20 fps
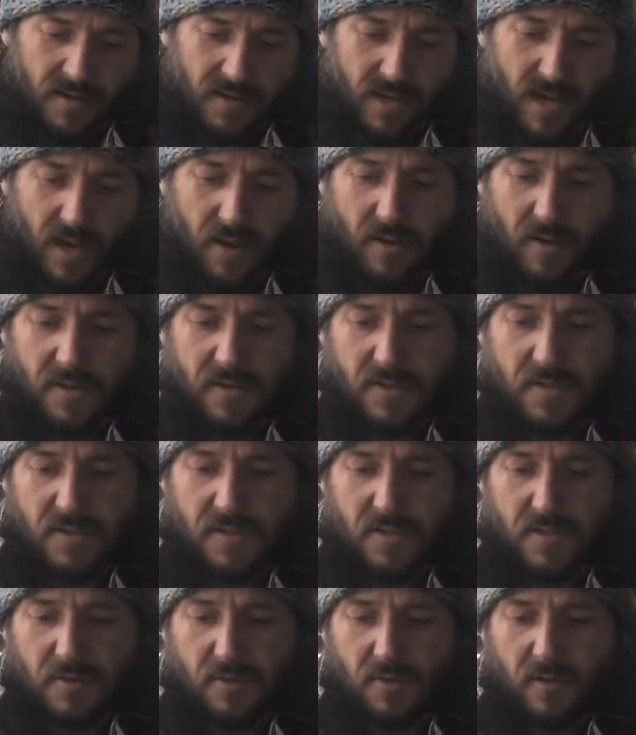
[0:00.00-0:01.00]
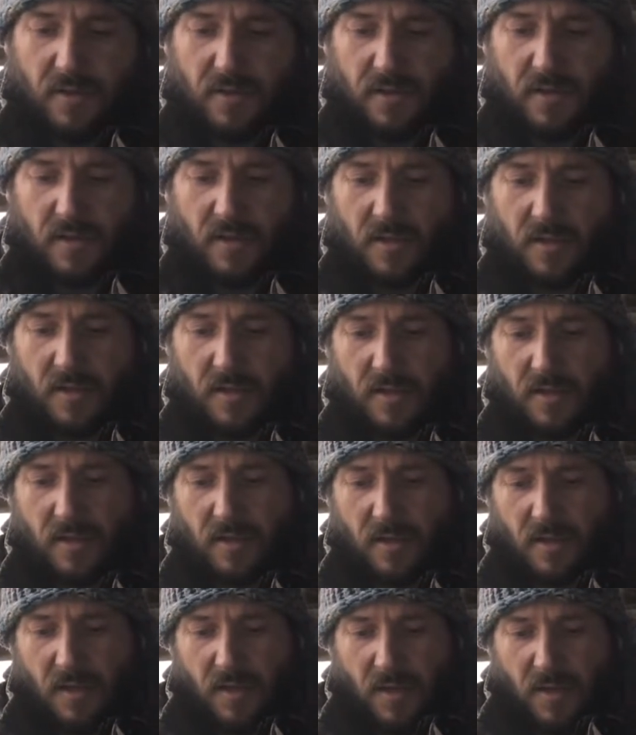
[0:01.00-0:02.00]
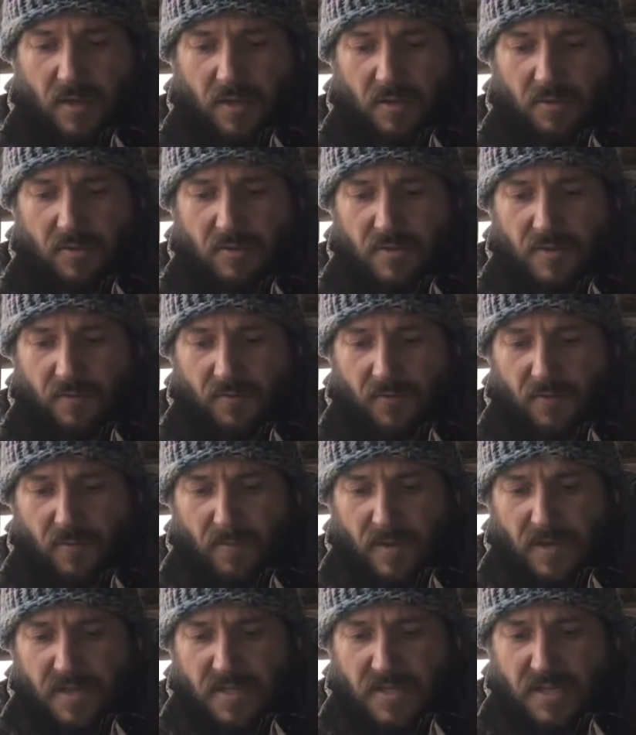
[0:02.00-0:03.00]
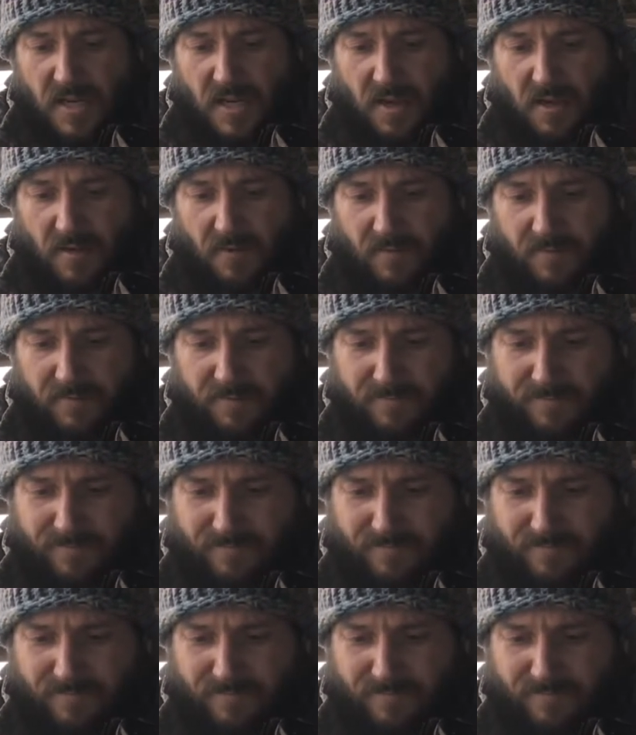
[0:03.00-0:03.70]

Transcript: now I just usually use them for myself.